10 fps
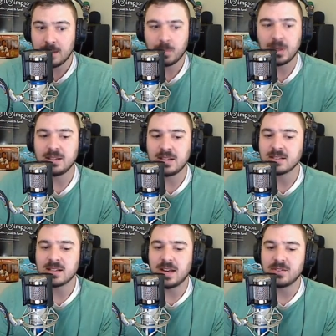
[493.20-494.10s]
but it
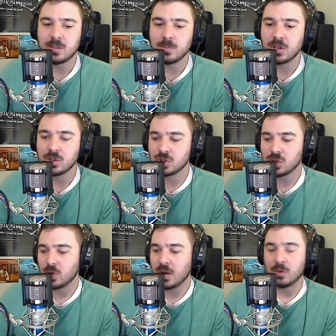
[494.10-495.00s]
doesn't have something
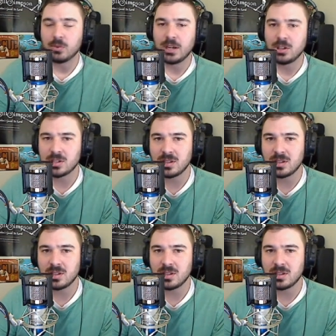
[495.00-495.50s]
so outrageous